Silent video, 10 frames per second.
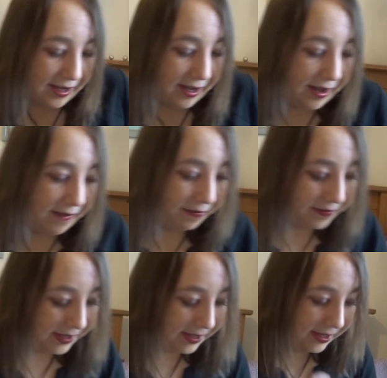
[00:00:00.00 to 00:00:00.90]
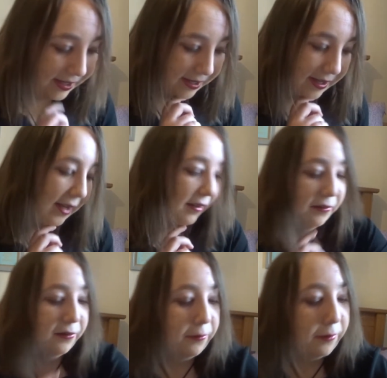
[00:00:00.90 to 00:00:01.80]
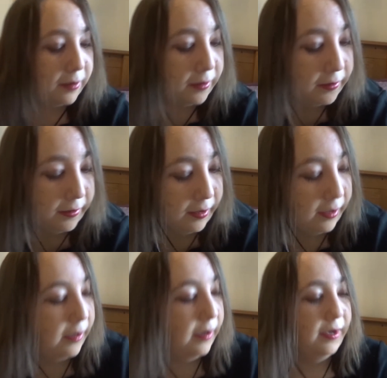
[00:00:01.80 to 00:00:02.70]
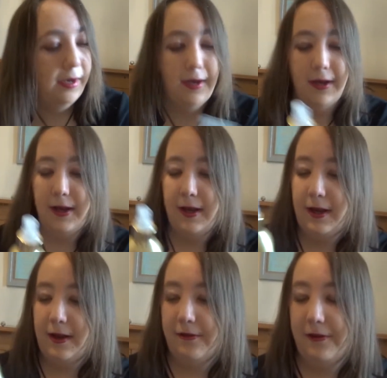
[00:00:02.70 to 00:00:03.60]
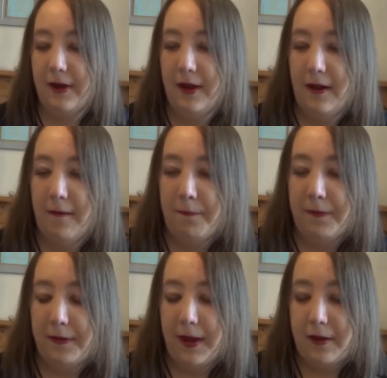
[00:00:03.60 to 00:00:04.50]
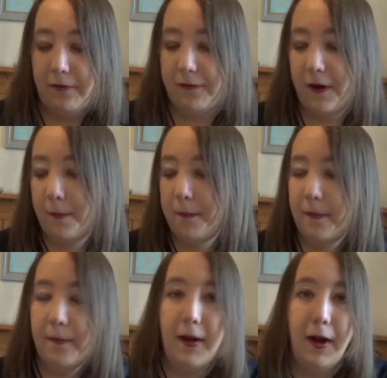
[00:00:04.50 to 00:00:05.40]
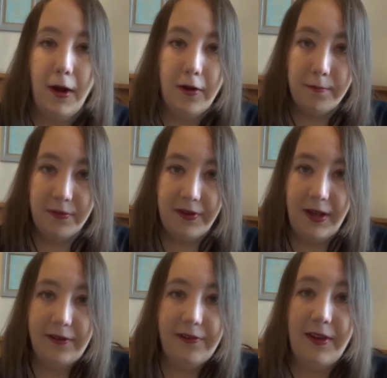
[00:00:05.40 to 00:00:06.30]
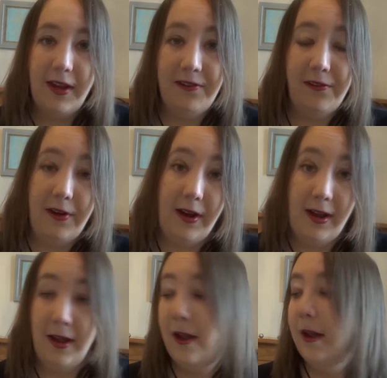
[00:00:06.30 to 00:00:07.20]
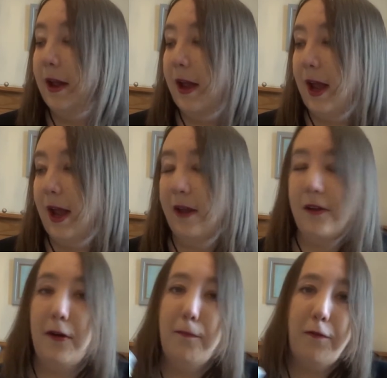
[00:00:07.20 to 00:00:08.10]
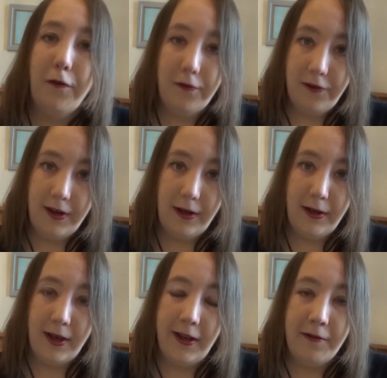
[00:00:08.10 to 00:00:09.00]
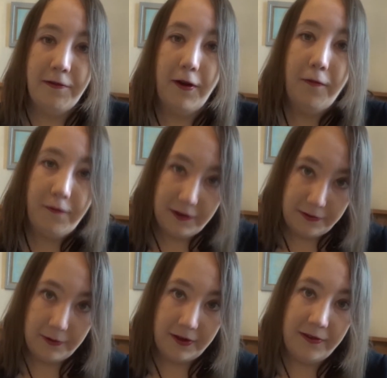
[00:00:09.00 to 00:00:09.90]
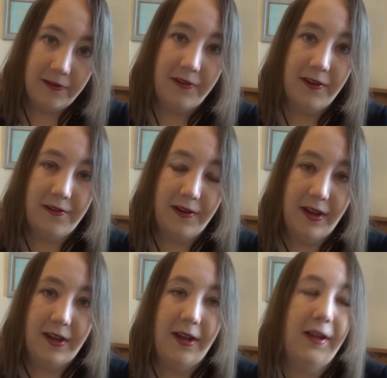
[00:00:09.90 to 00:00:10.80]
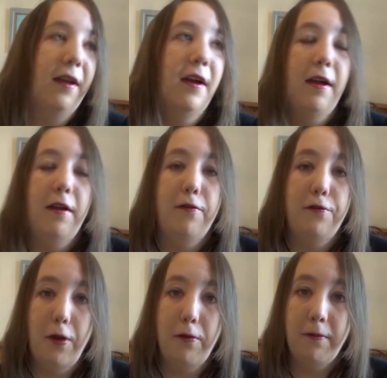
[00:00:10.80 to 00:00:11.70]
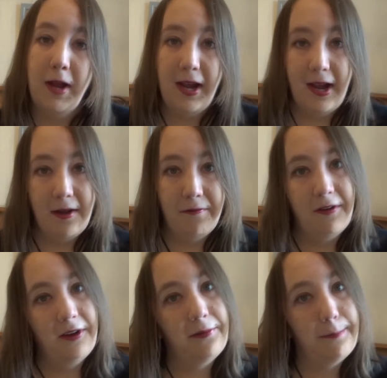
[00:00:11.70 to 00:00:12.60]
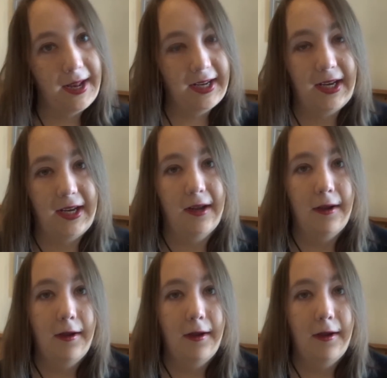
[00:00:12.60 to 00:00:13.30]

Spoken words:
And the next one is from Home Sense last year, and unfortunately for obvious reasons this year they don't have as many